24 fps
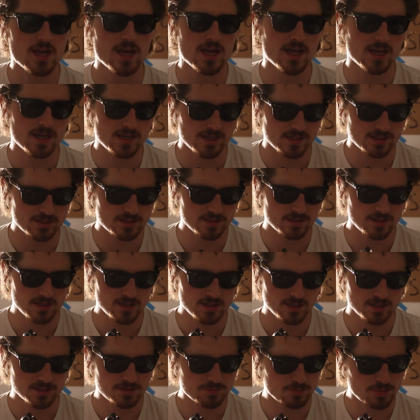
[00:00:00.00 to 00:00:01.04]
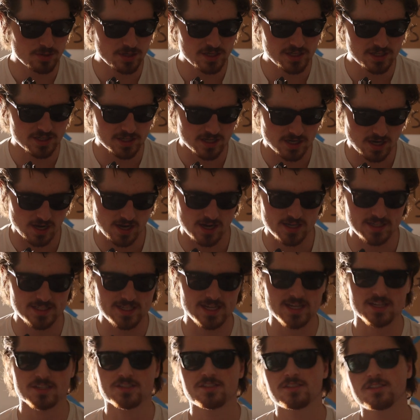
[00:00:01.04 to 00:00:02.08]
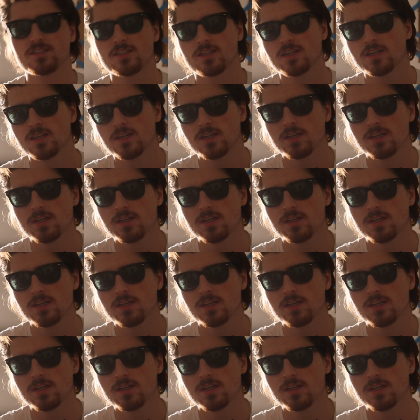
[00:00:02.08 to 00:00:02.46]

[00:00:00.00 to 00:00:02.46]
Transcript: and let's put into context